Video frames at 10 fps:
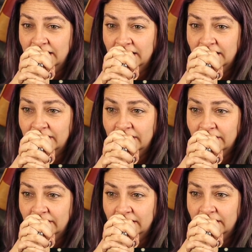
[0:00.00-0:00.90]
Oh
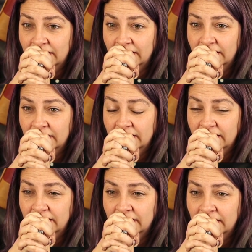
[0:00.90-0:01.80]
no.
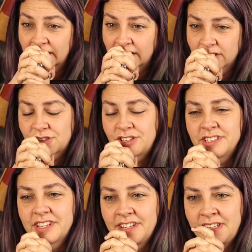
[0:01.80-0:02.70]
Oh,
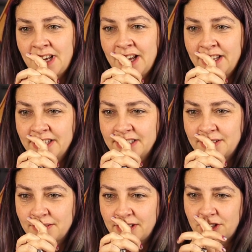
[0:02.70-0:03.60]
she's gonna die this
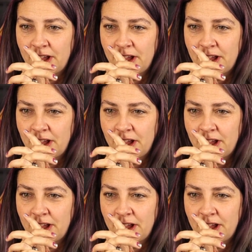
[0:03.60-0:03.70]
bitch.